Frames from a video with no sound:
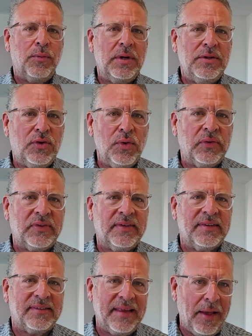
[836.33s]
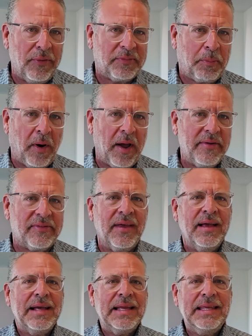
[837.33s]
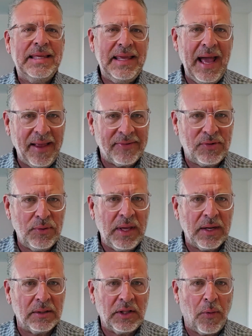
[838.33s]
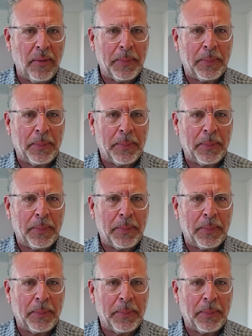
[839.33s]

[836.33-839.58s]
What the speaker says: reduce the sales price, yes, you get a lower